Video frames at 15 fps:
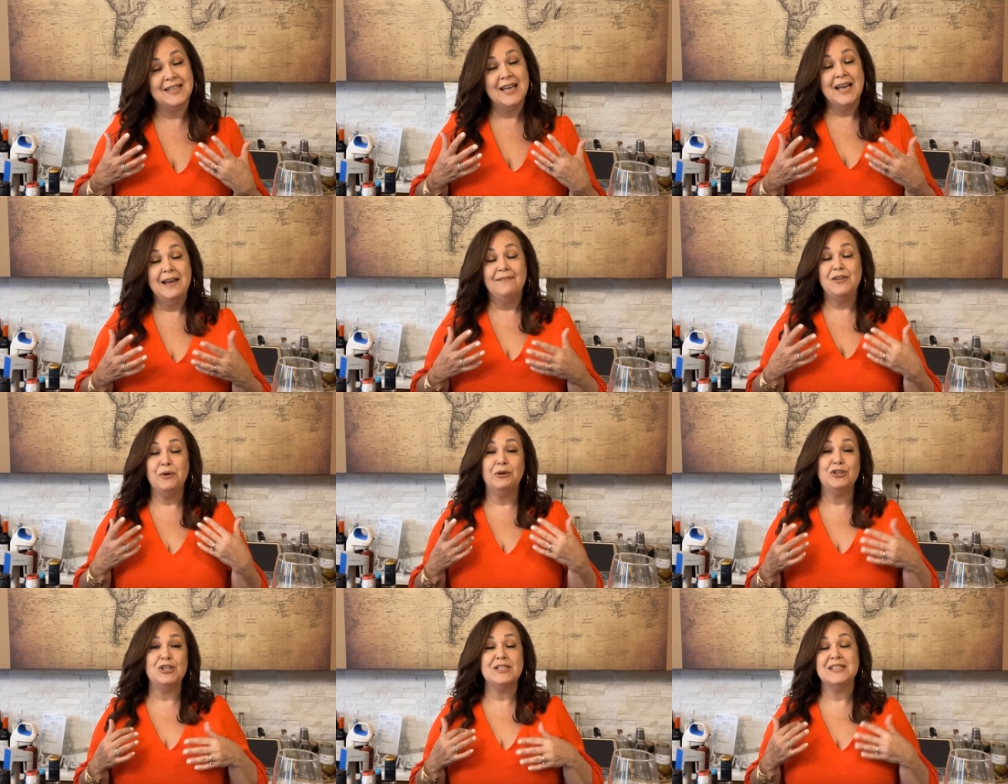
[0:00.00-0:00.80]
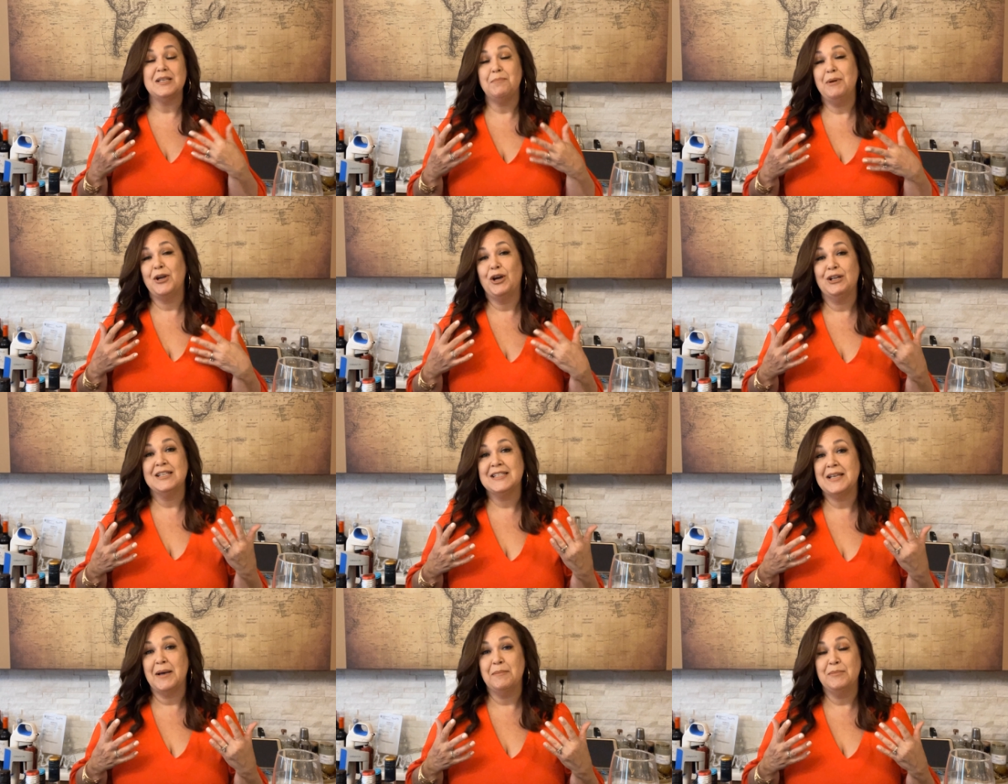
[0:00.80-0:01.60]
If you are just sipping on
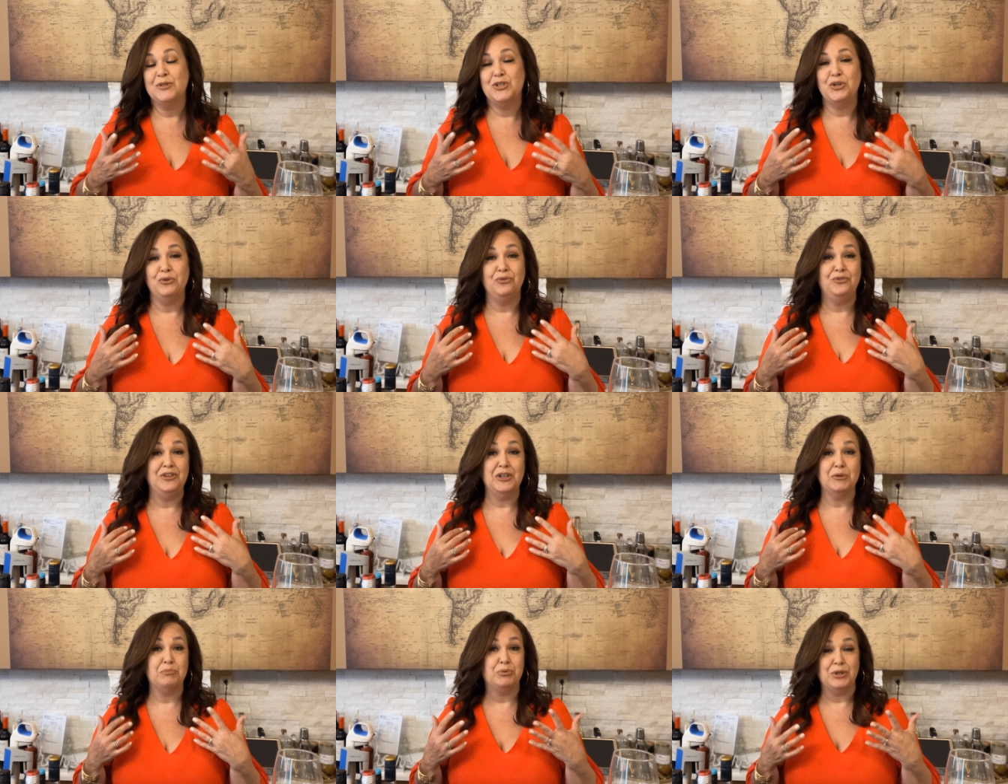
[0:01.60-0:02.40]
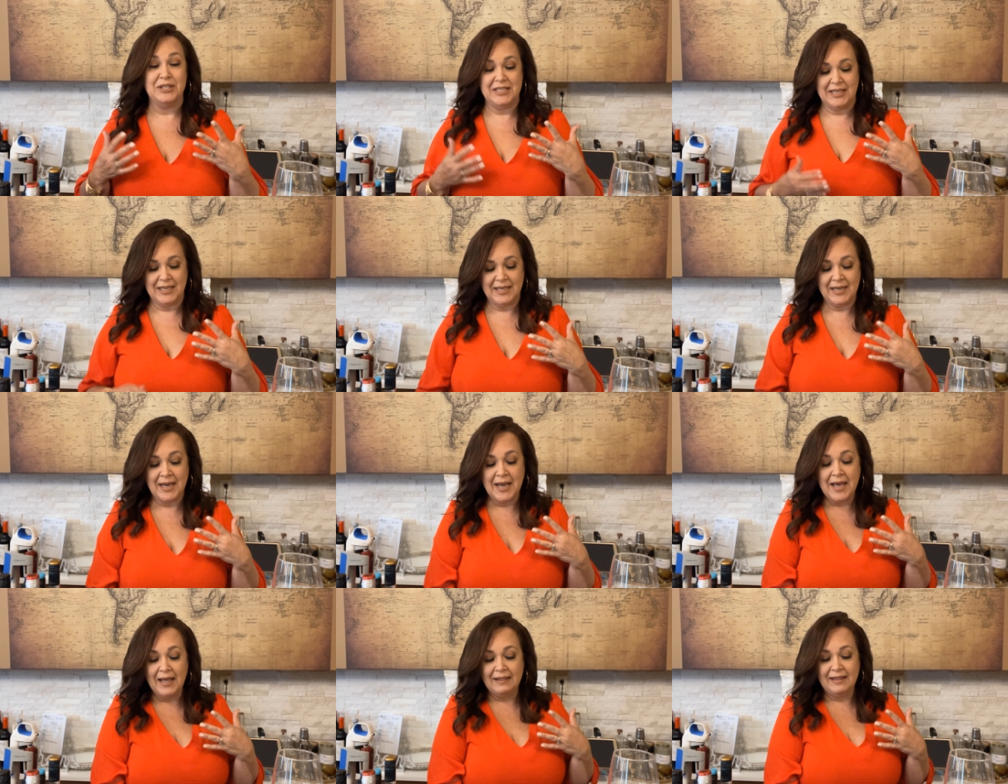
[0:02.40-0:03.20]
some to feel pretty,
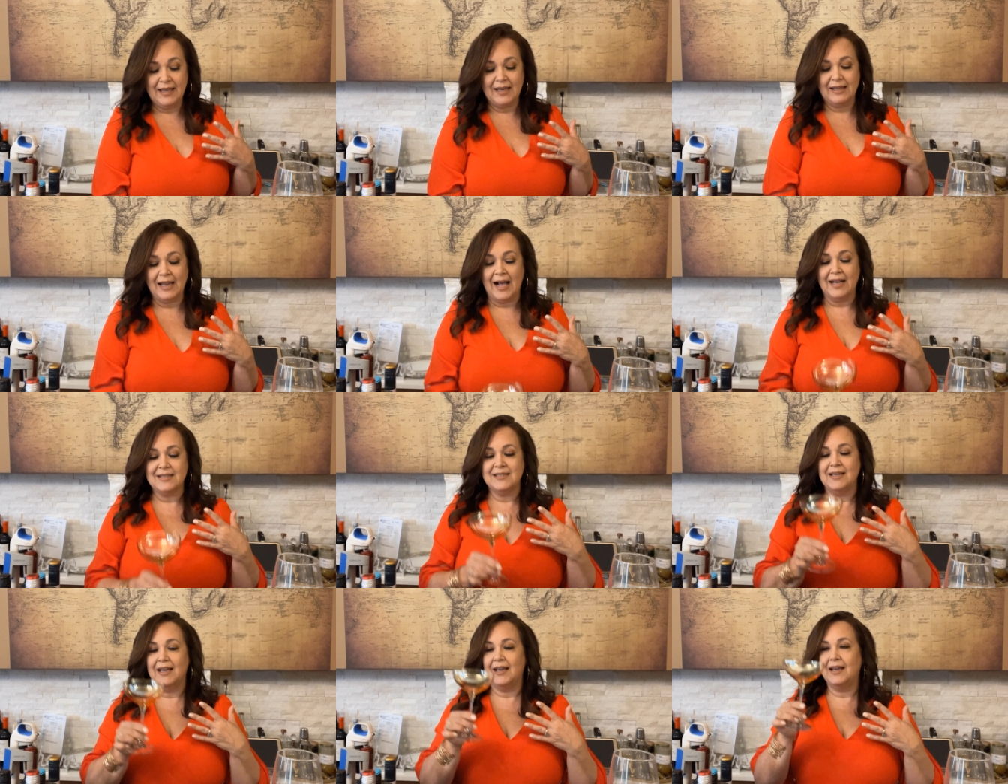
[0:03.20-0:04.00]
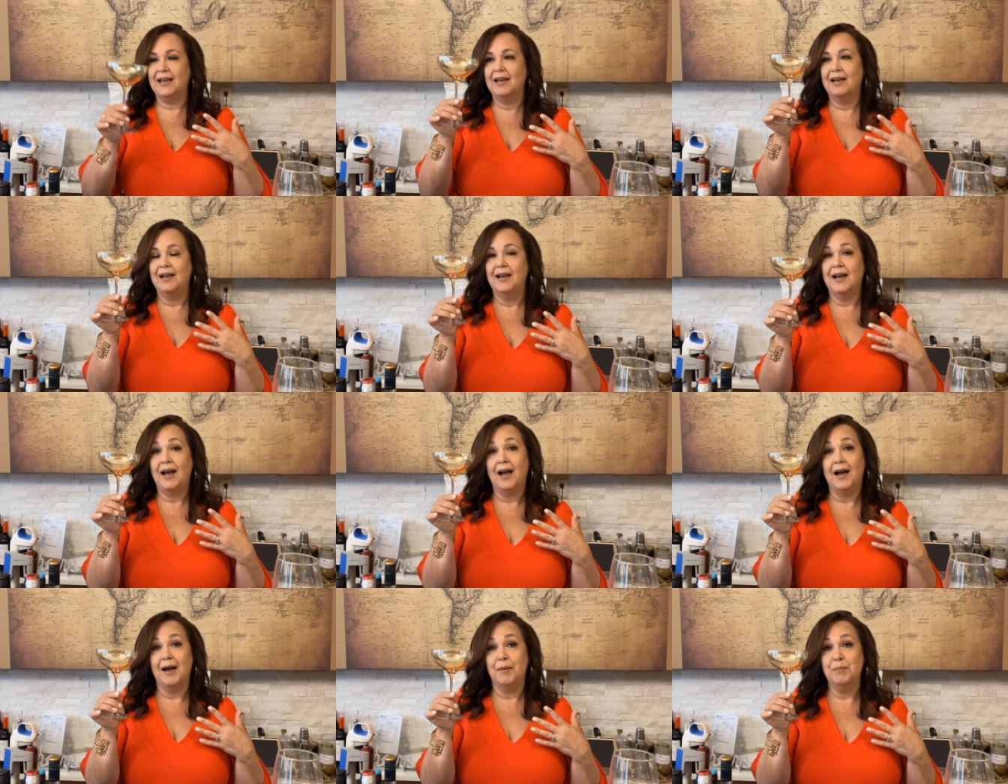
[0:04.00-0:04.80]
the classic
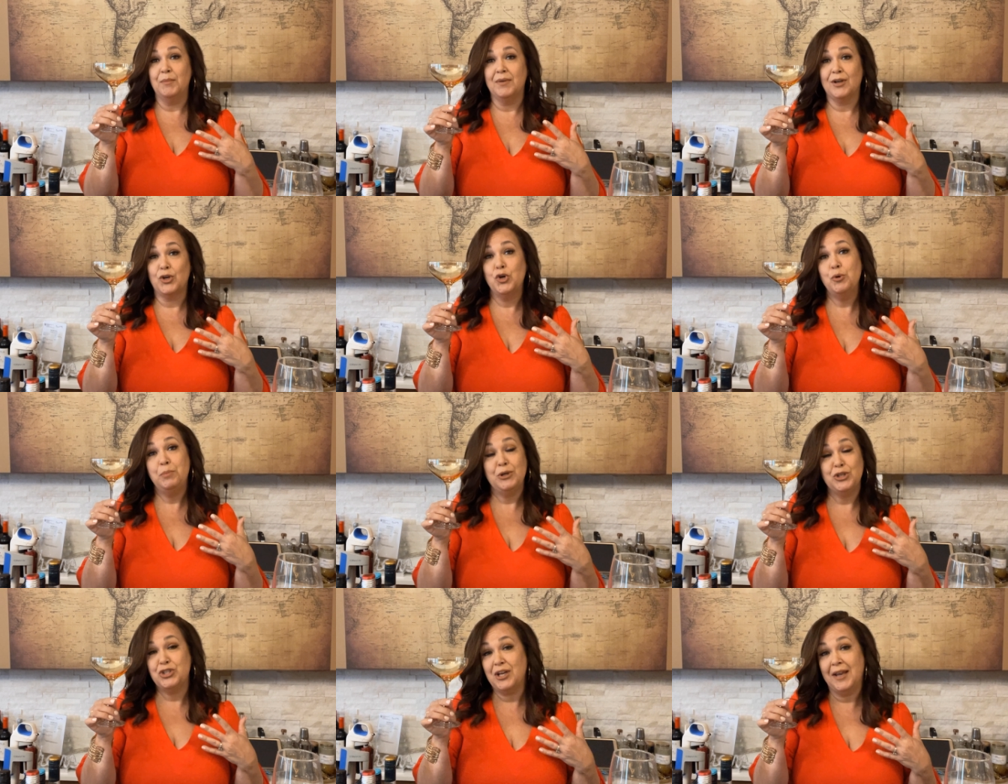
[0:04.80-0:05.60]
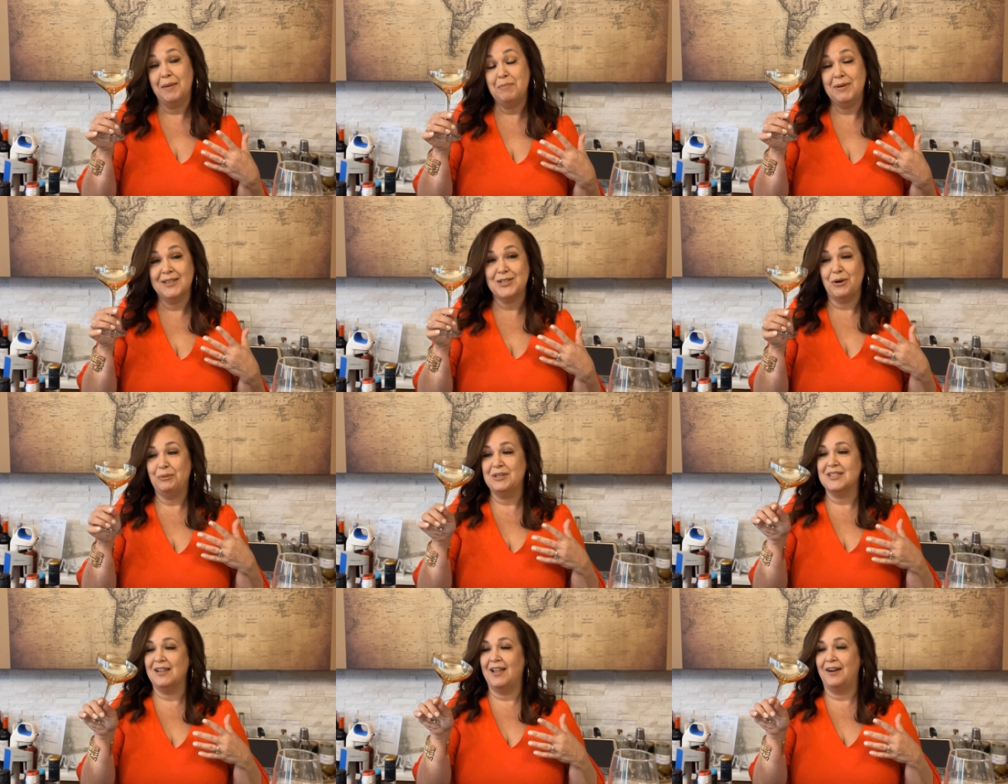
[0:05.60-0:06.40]
coupe shape is
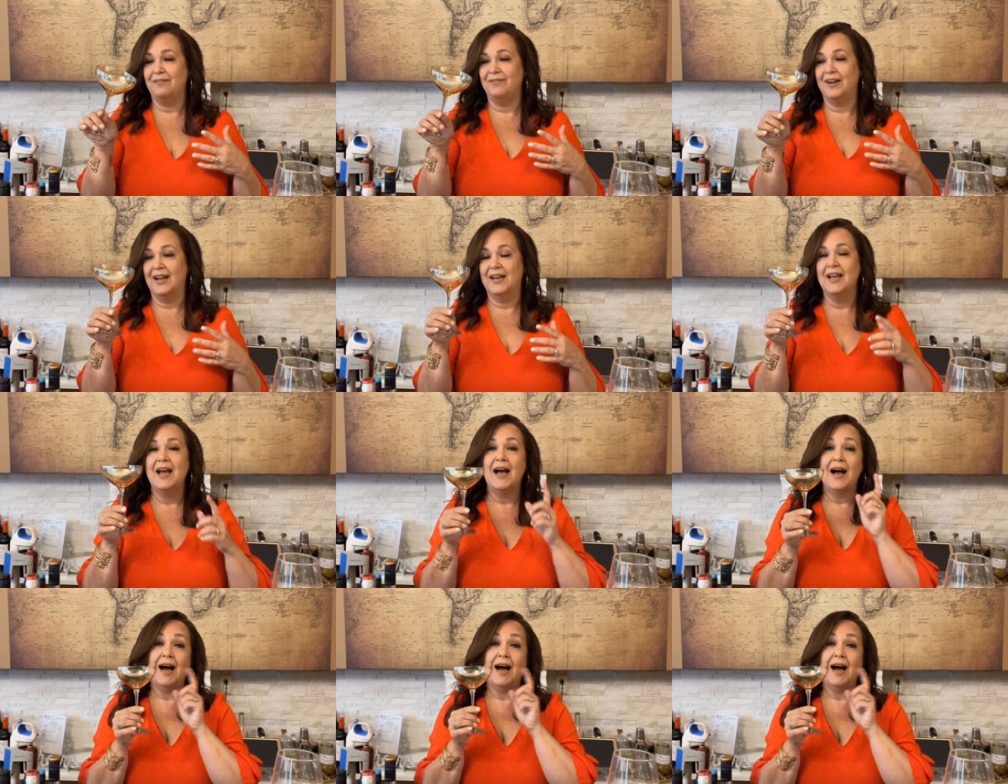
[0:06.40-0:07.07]
always a lot of fun.